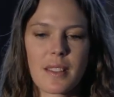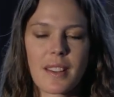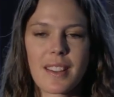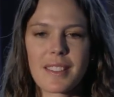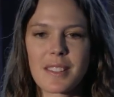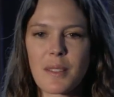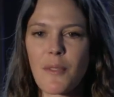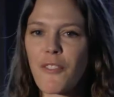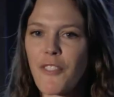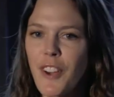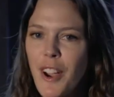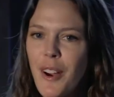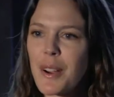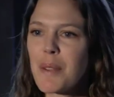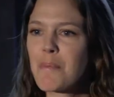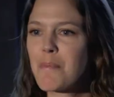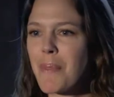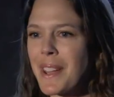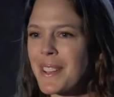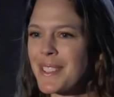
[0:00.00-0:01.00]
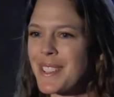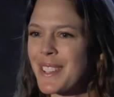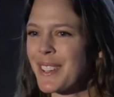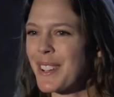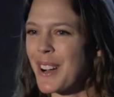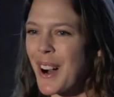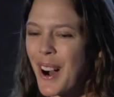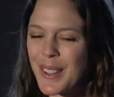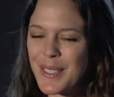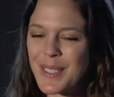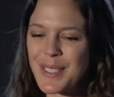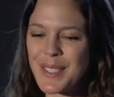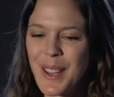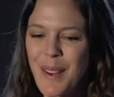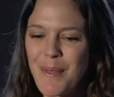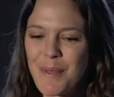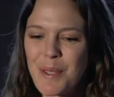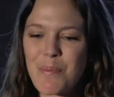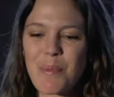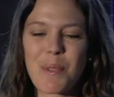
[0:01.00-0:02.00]
It's a very basic
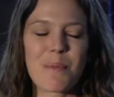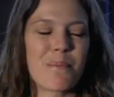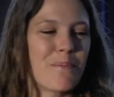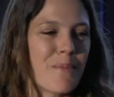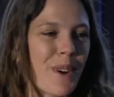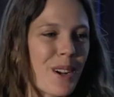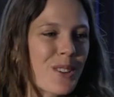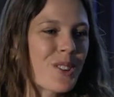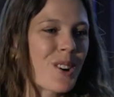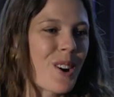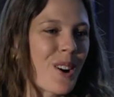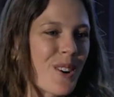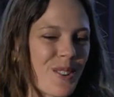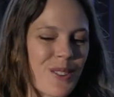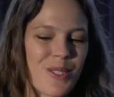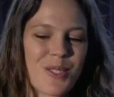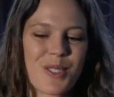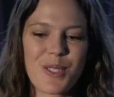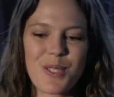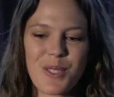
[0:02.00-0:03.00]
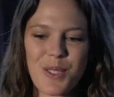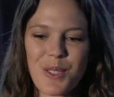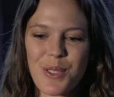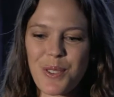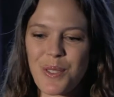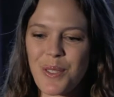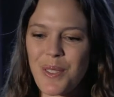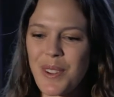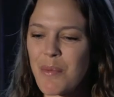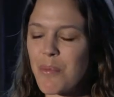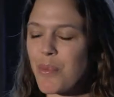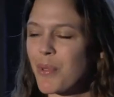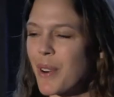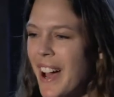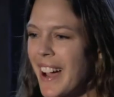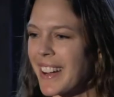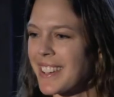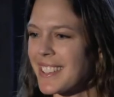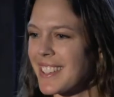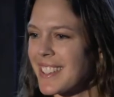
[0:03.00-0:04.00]
concept, but much harder to do in
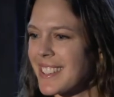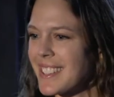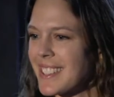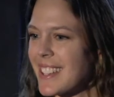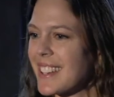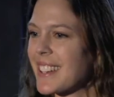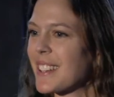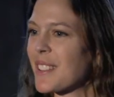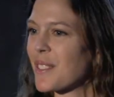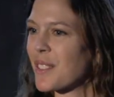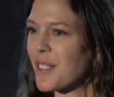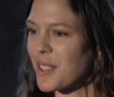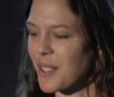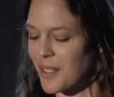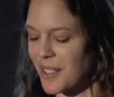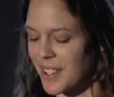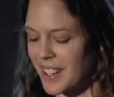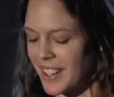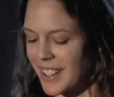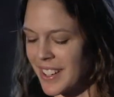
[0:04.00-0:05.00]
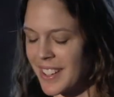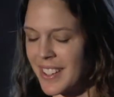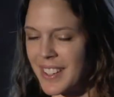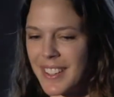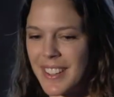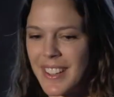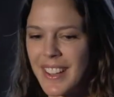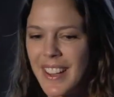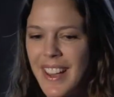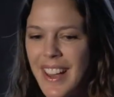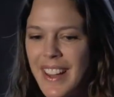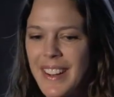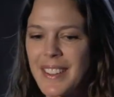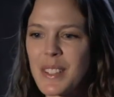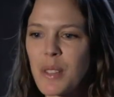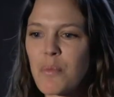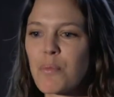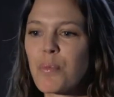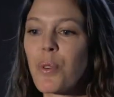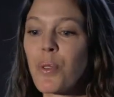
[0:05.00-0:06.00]
practice than in theory and
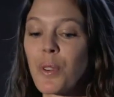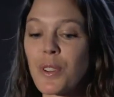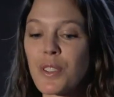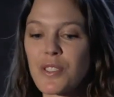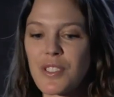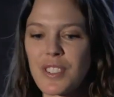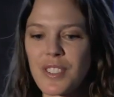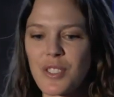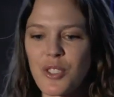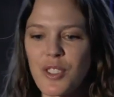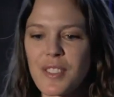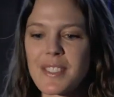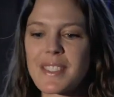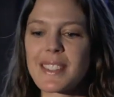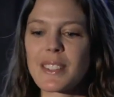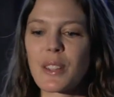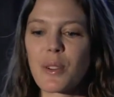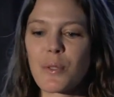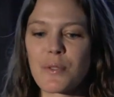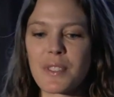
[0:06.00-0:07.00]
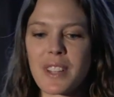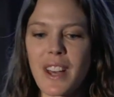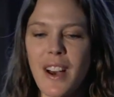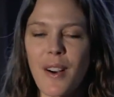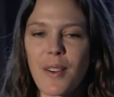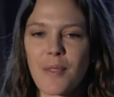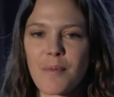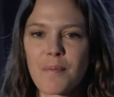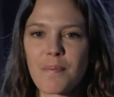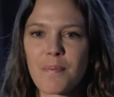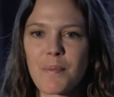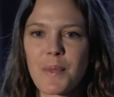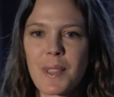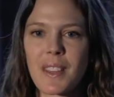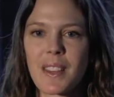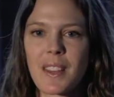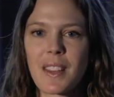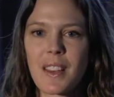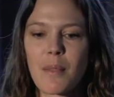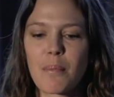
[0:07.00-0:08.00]
it's important to just slow down.
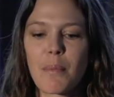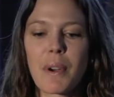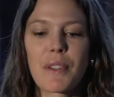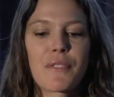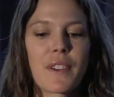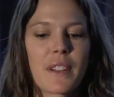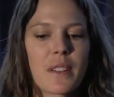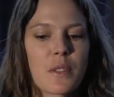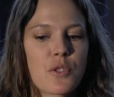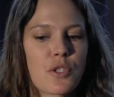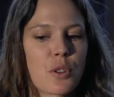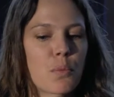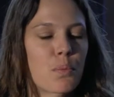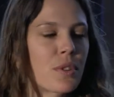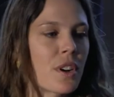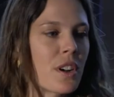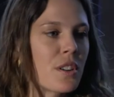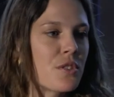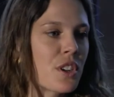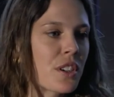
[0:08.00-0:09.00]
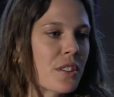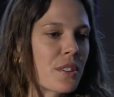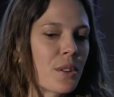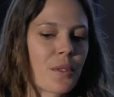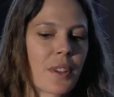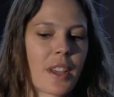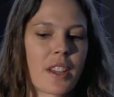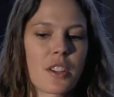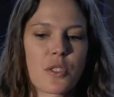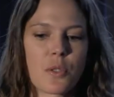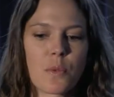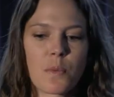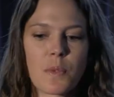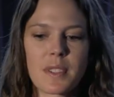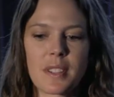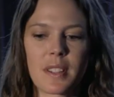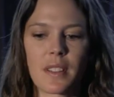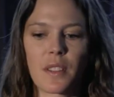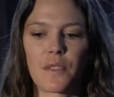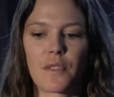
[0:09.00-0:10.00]
My fellowship project location
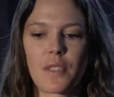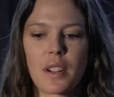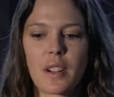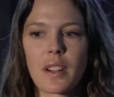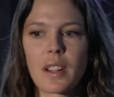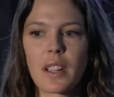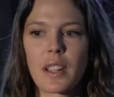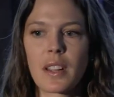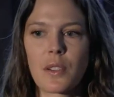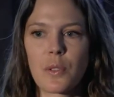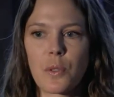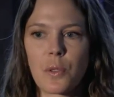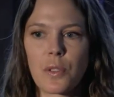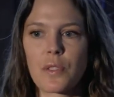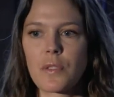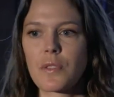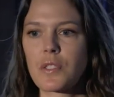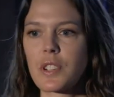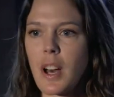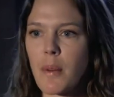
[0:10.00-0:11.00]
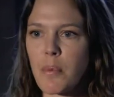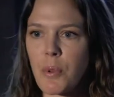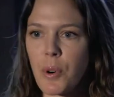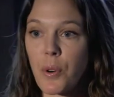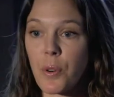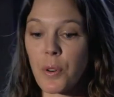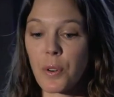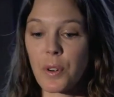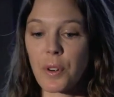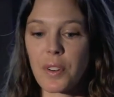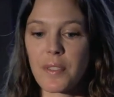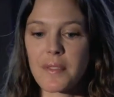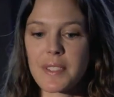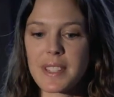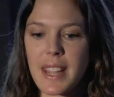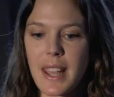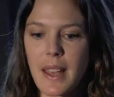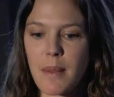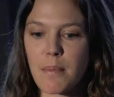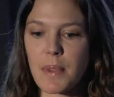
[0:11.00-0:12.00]
was at the very northern top corner of
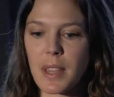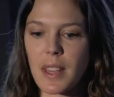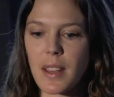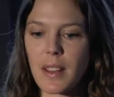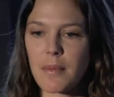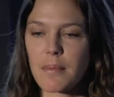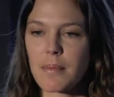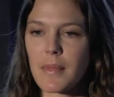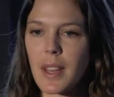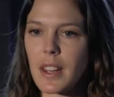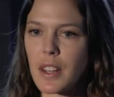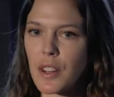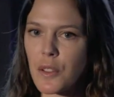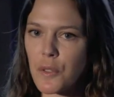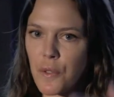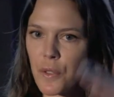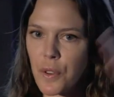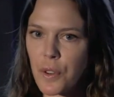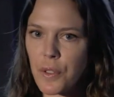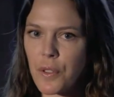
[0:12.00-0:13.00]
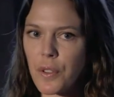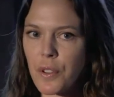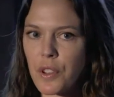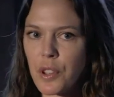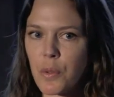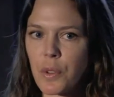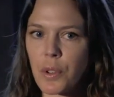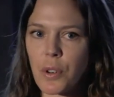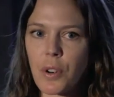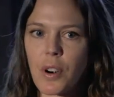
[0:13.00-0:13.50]
Zambia. Any further, you would